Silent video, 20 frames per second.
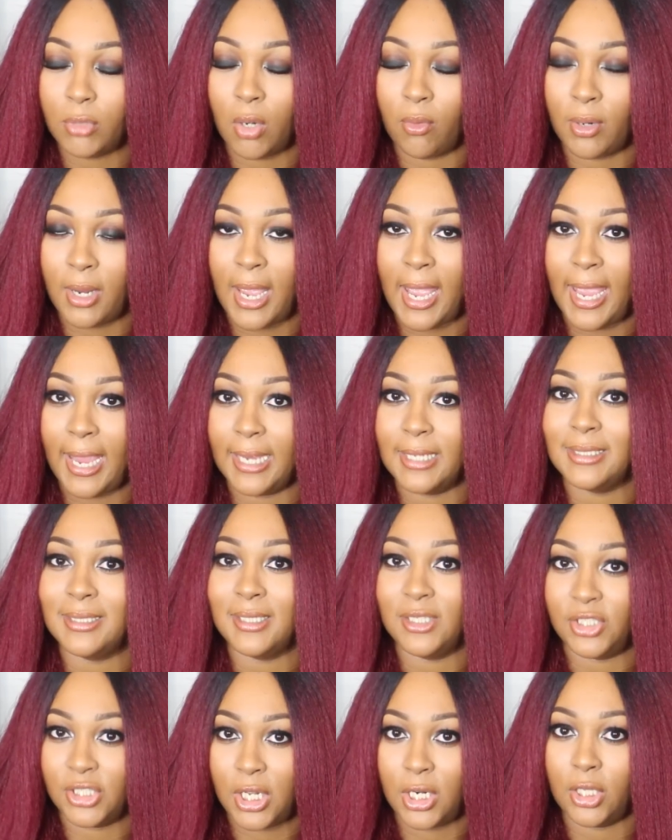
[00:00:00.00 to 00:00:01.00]
Okay, it
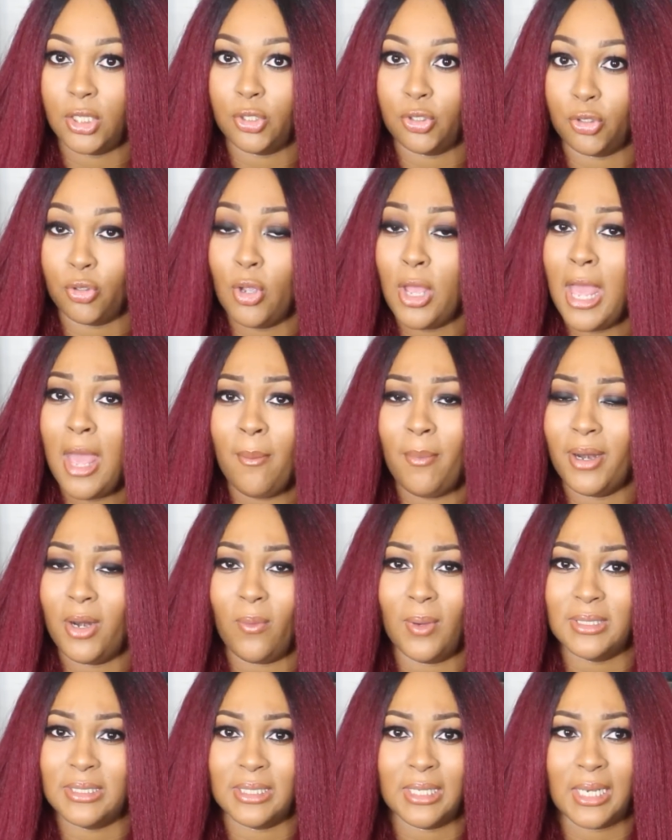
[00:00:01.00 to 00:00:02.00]
did shed a little, but
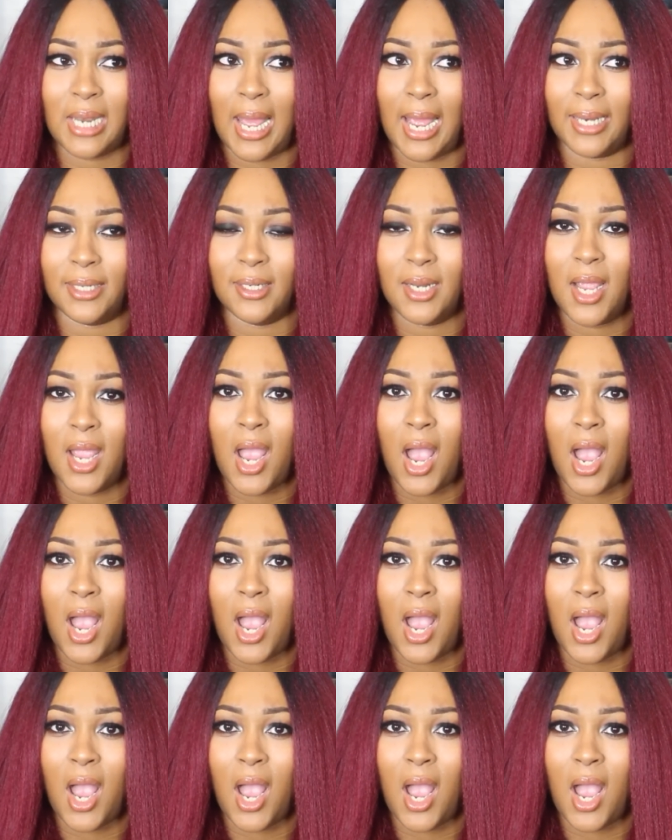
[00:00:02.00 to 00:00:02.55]
it wasn't a lot.